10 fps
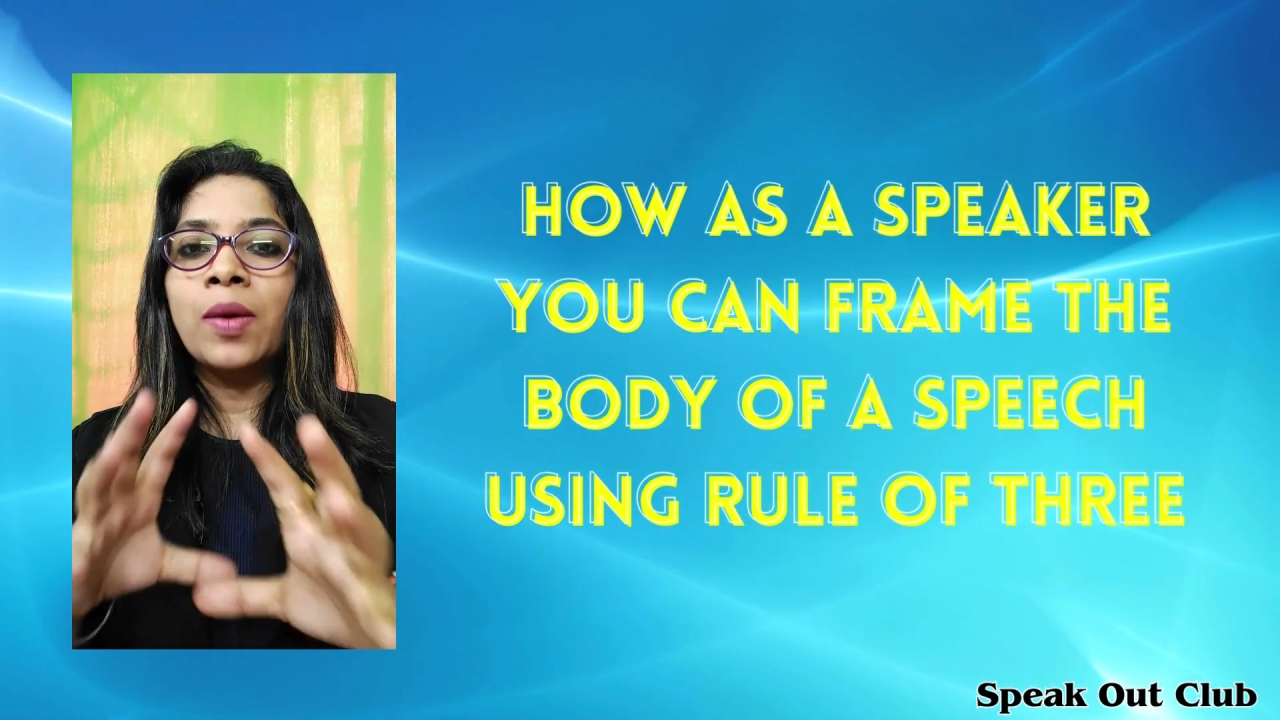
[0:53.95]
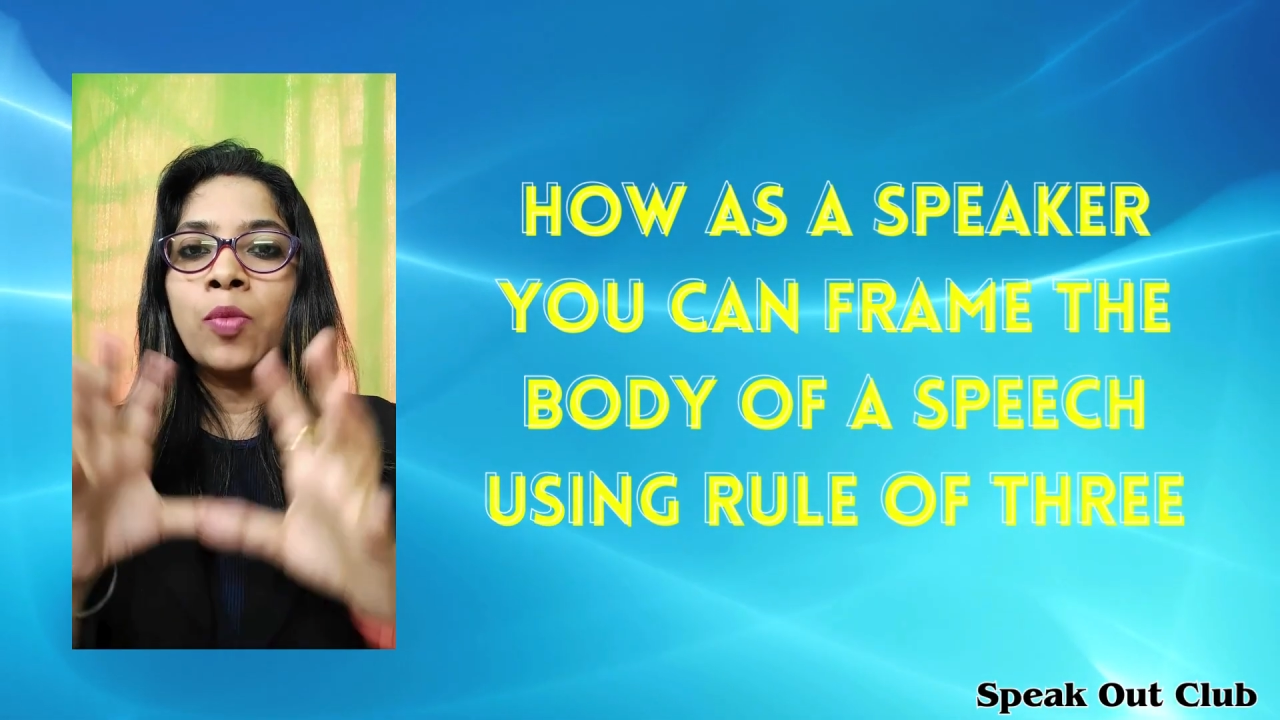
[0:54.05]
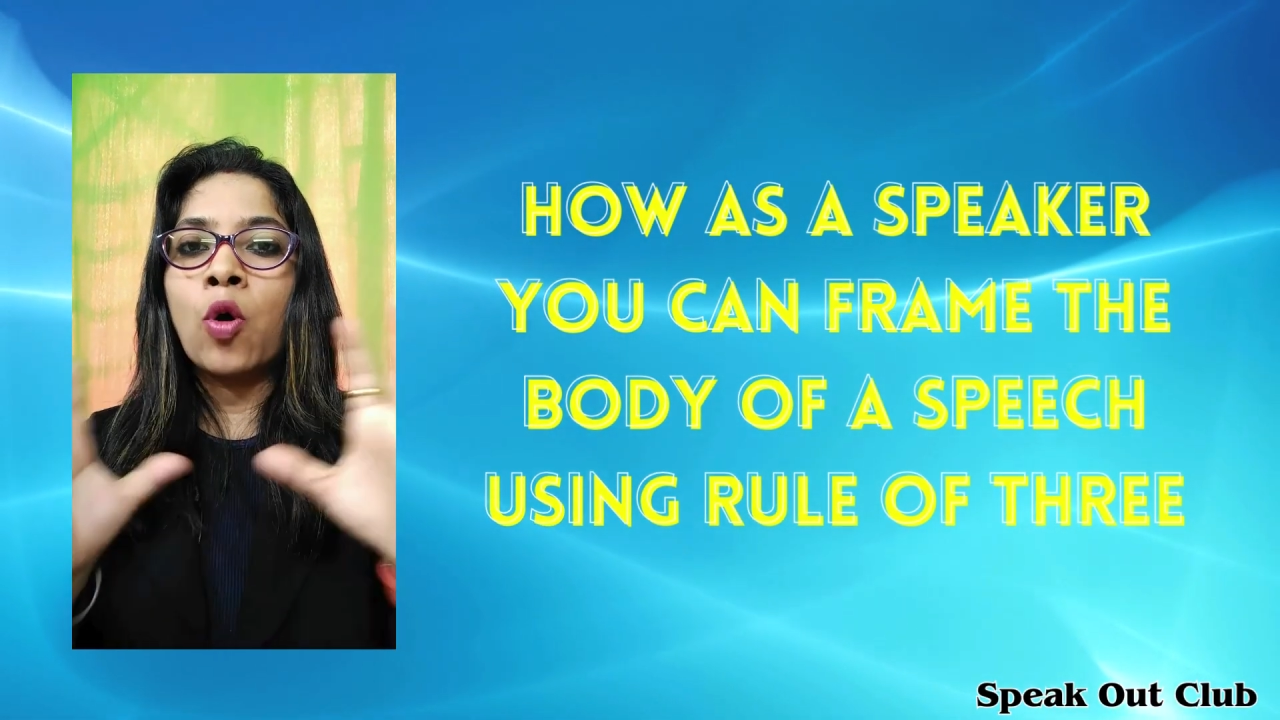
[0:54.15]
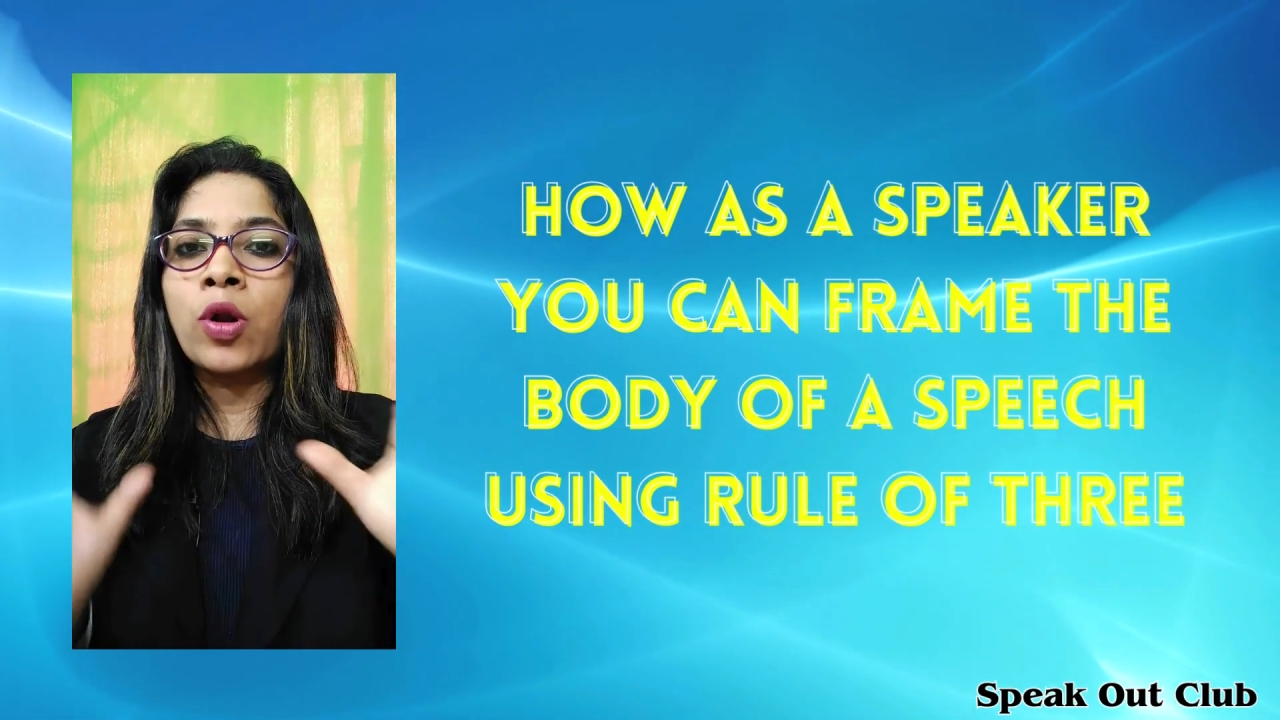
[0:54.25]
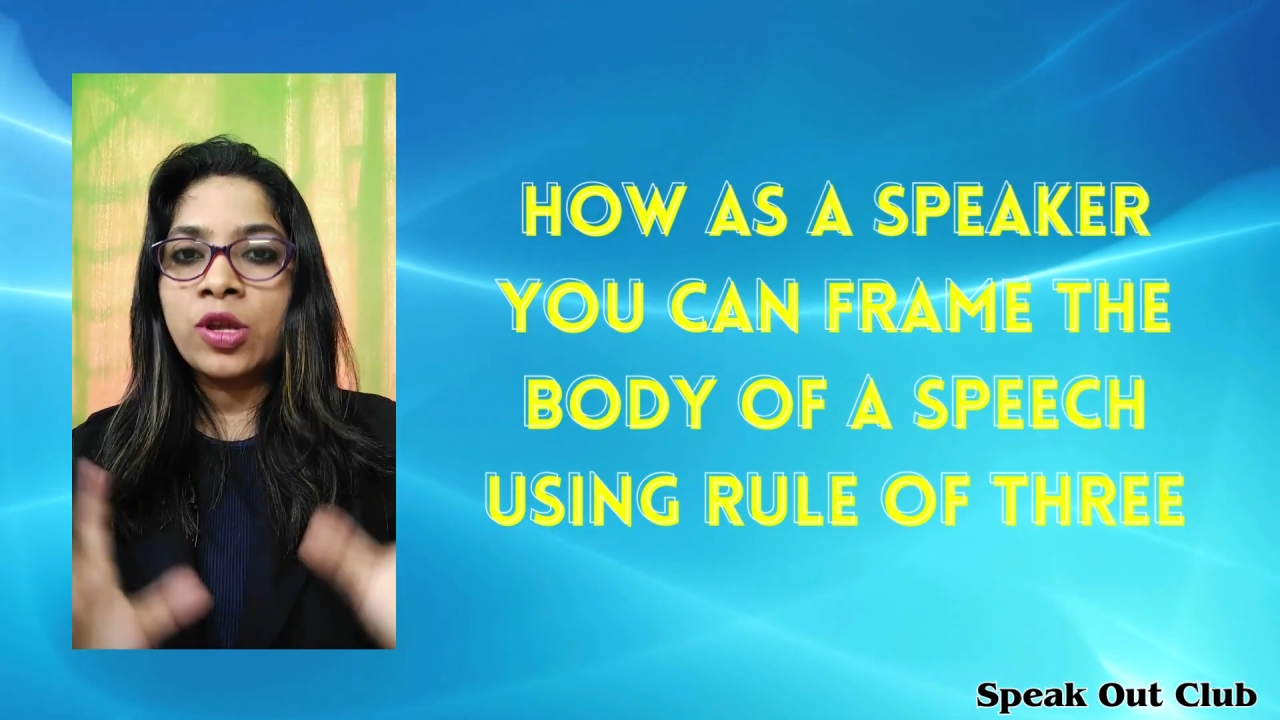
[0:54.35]

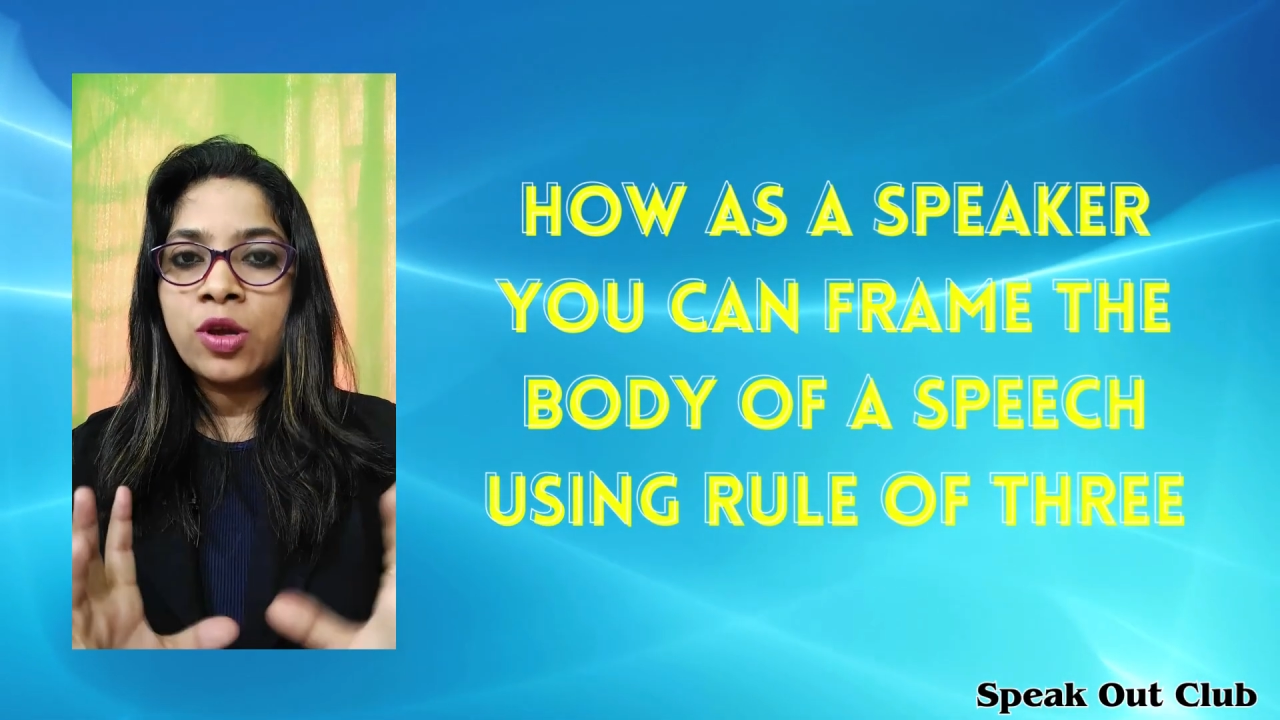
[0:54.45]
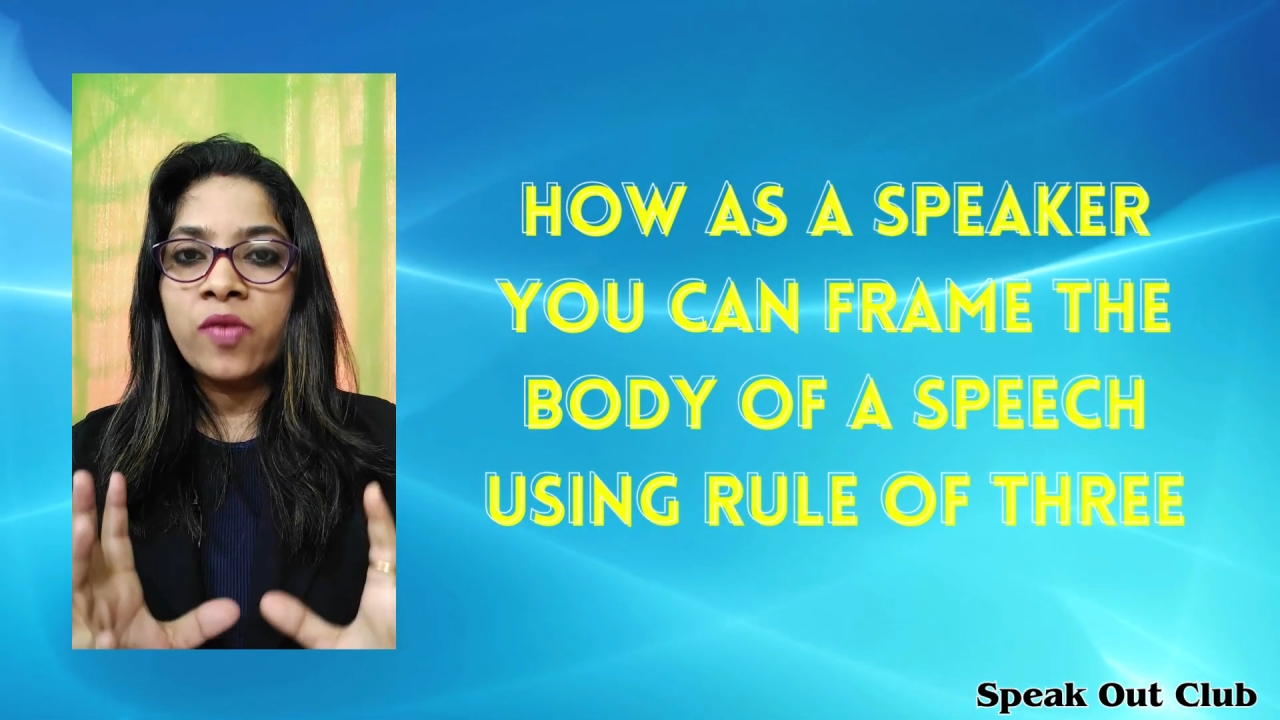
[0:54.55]
body of